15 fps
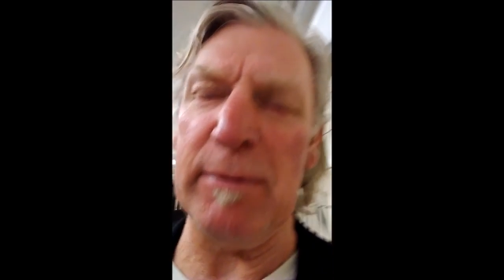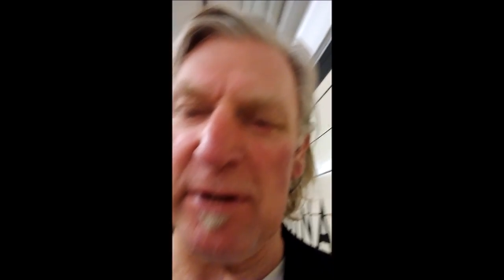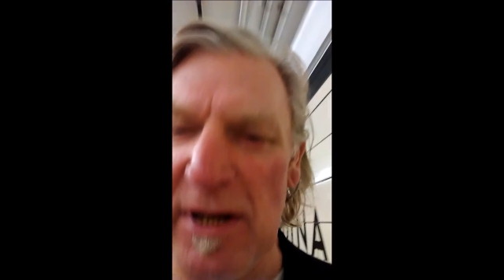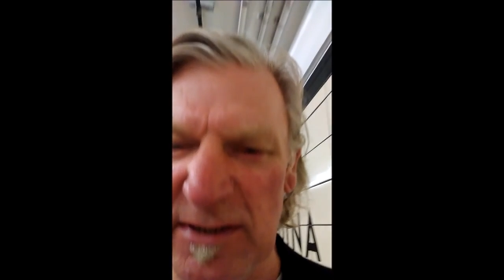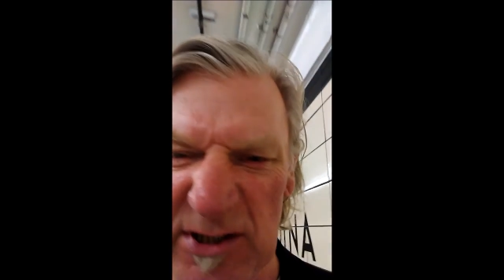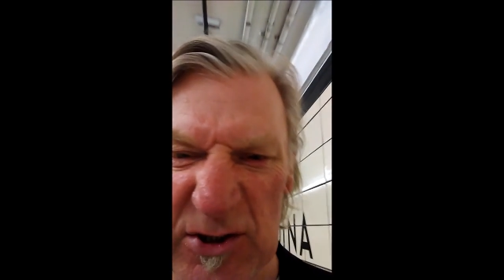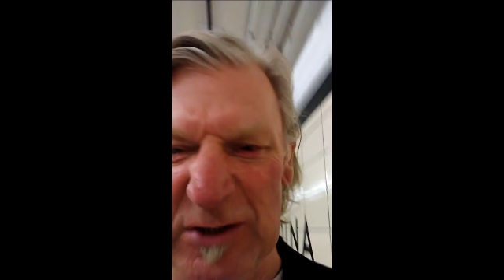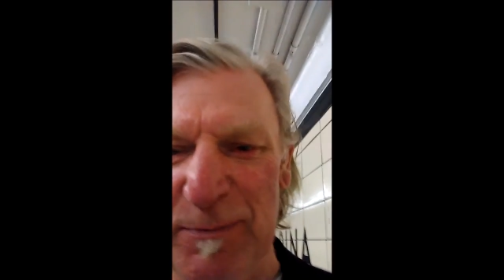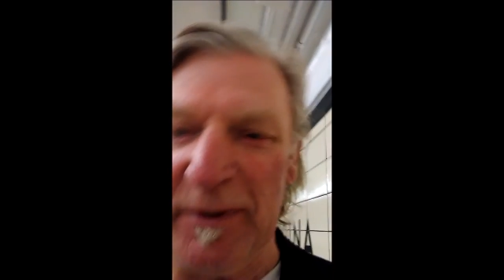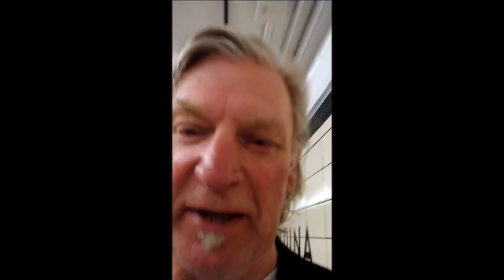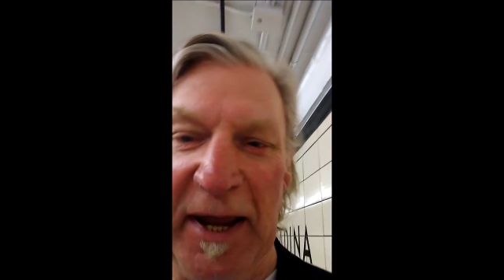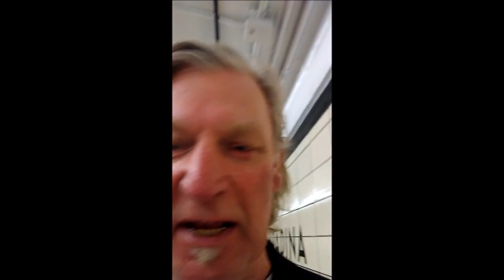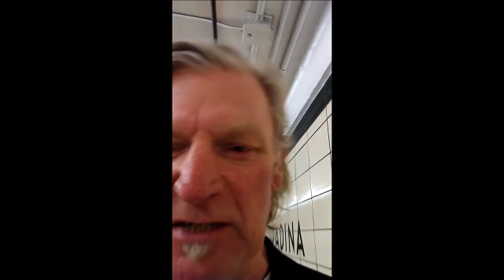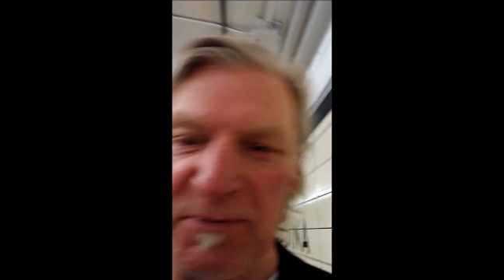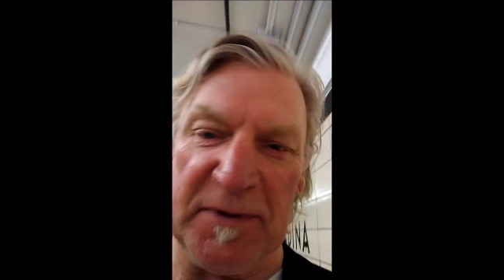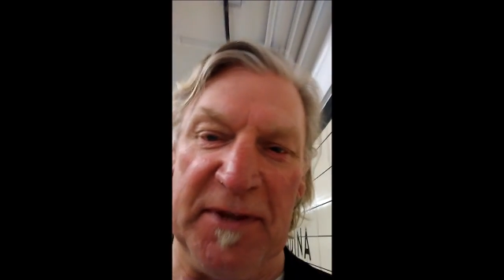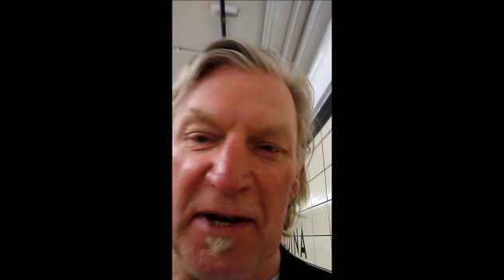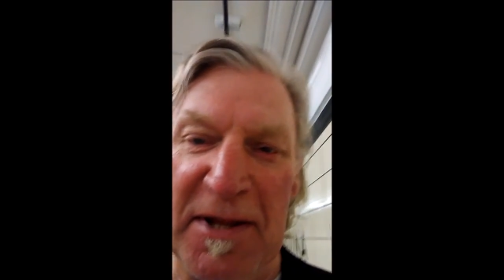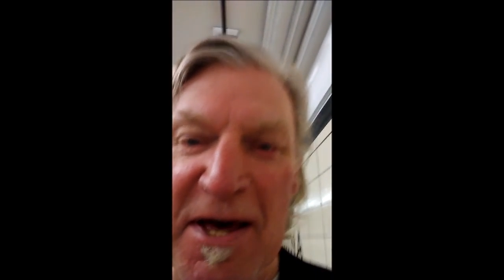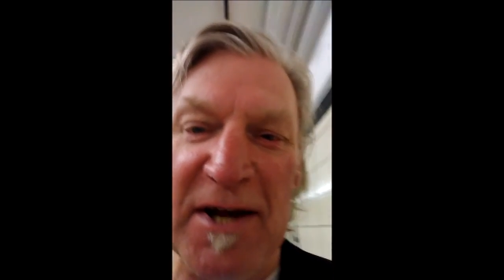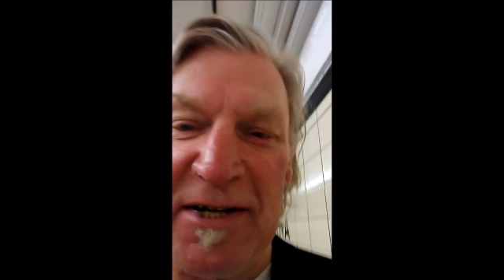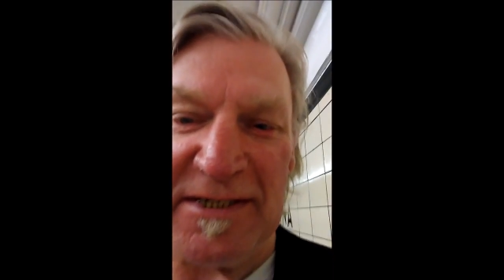because it just begins with the
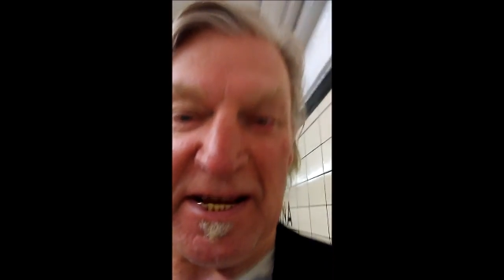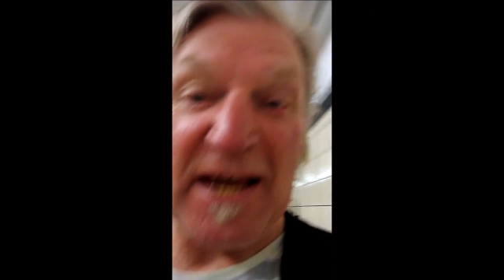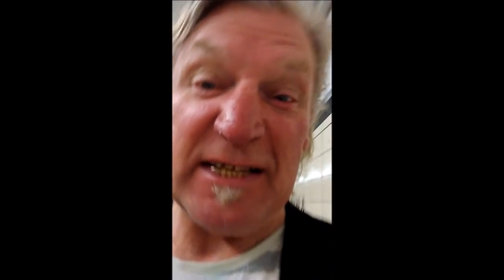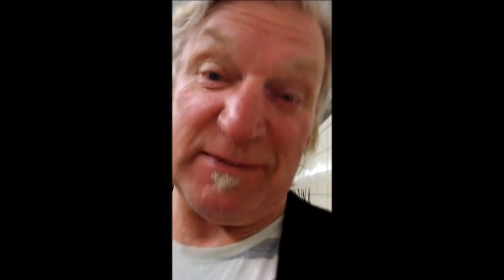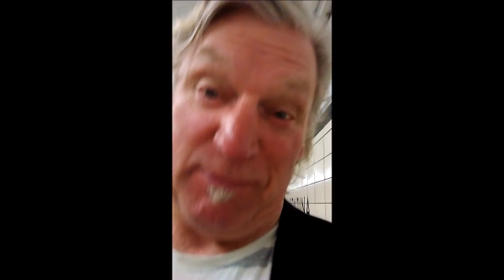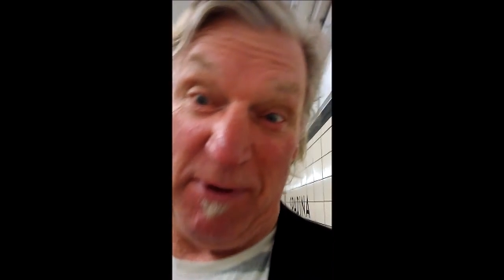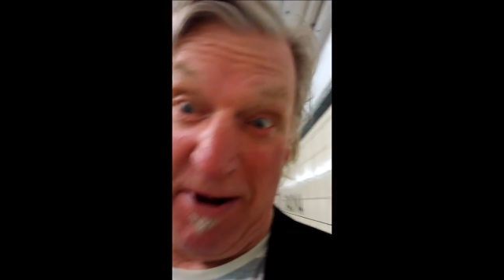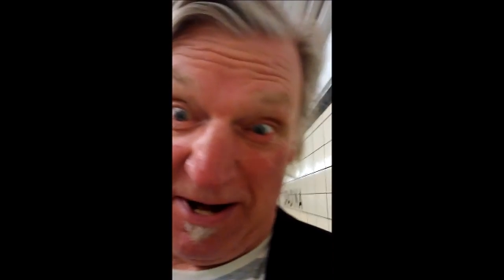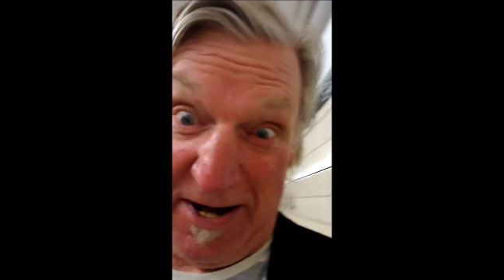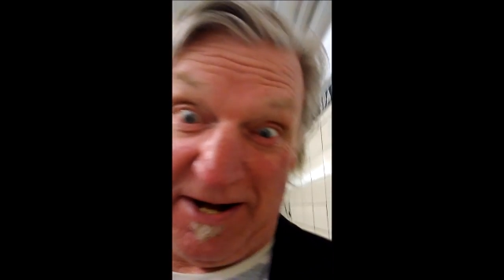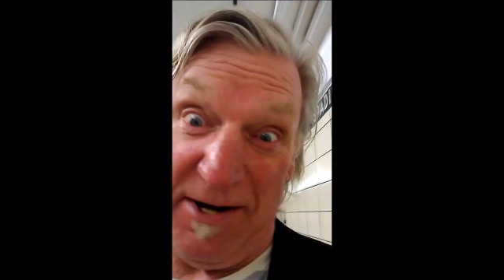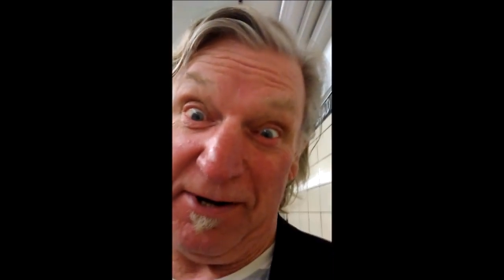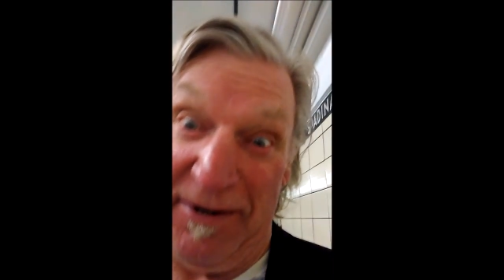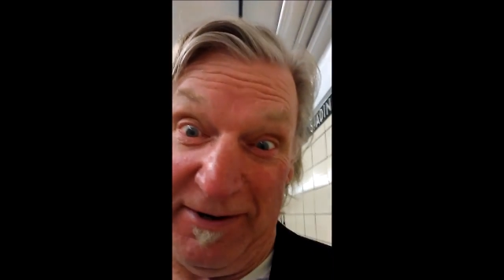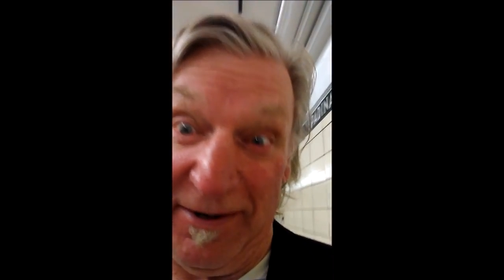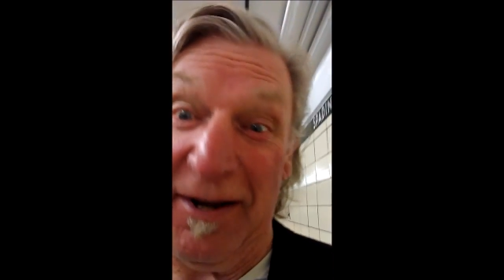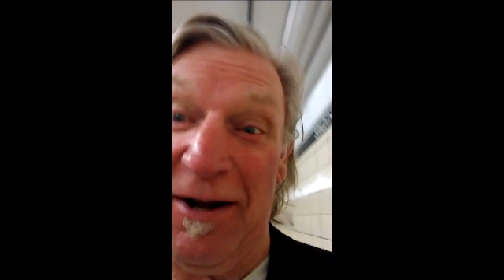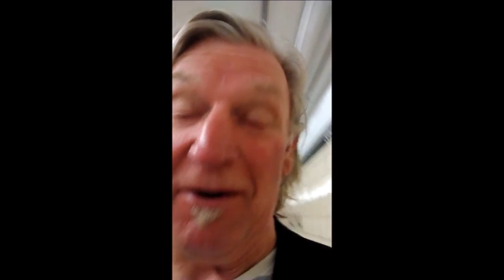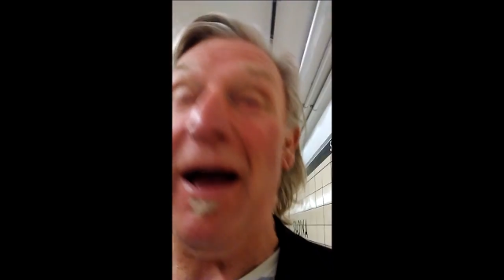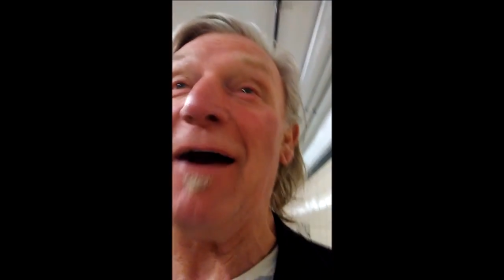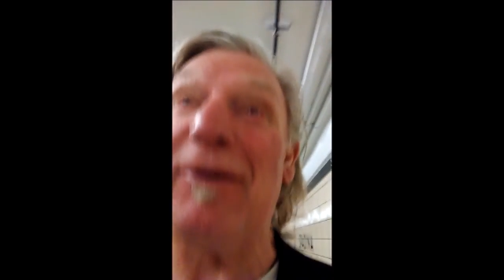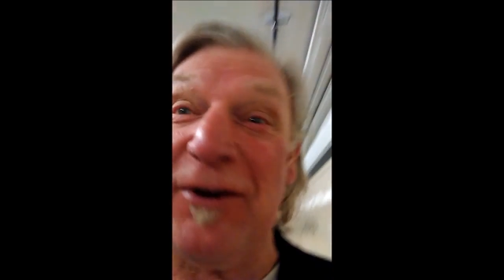letters SP. You
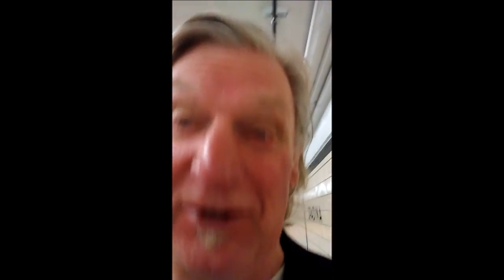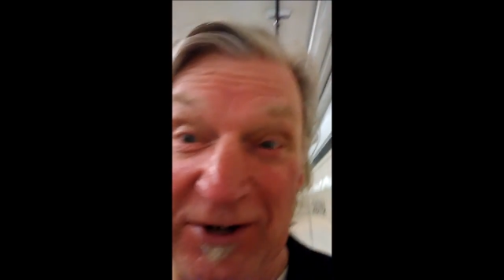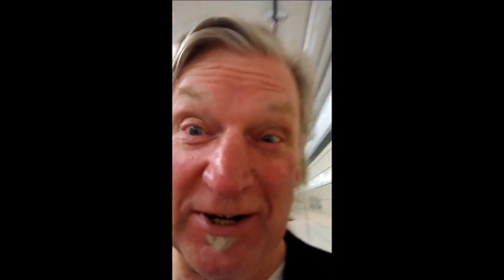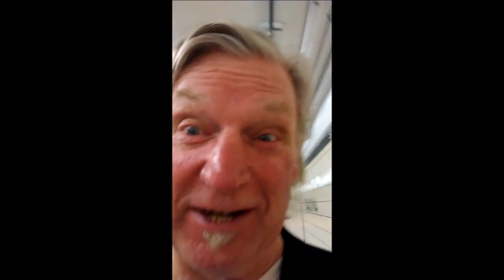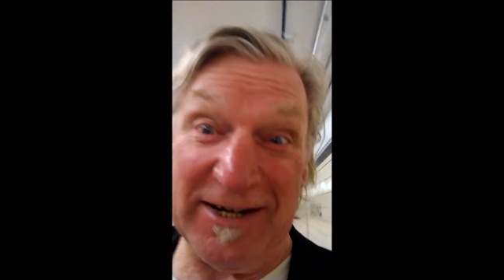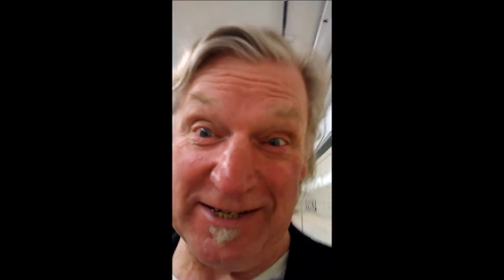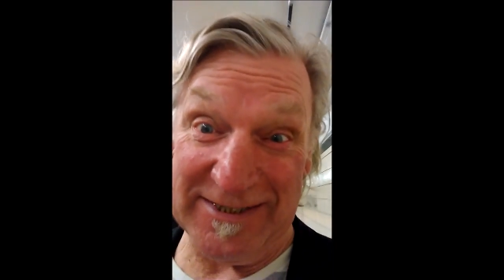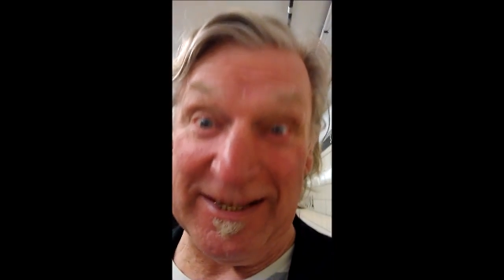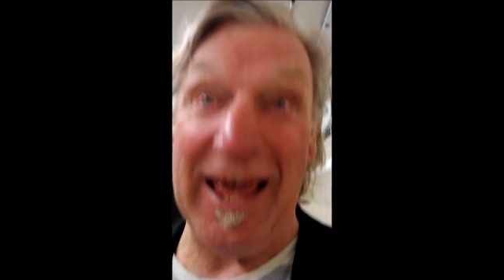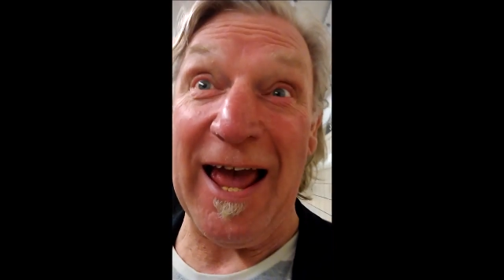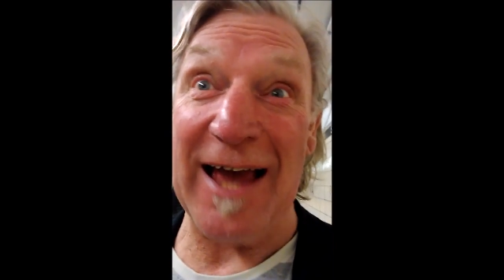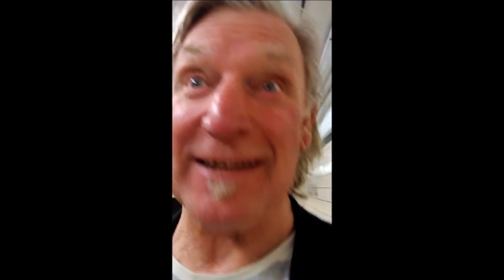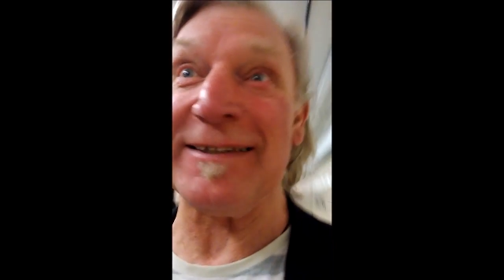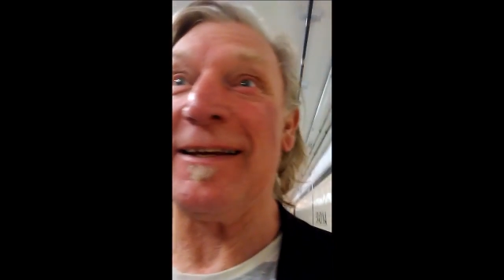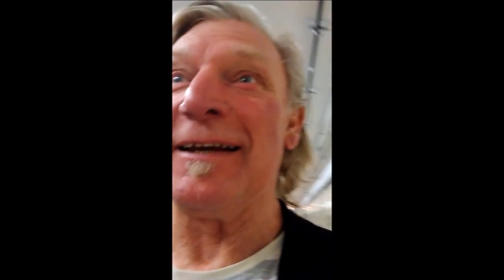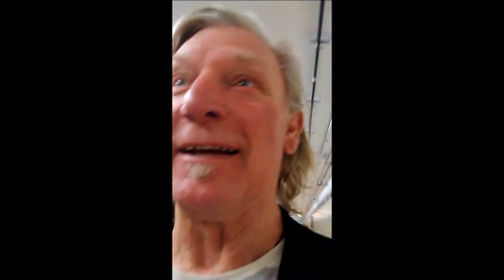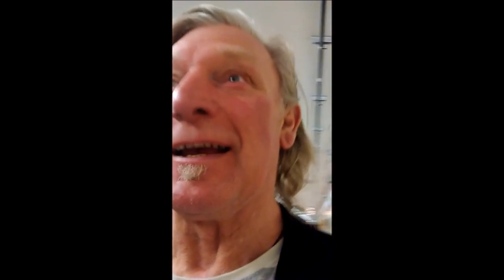know how cookie is that?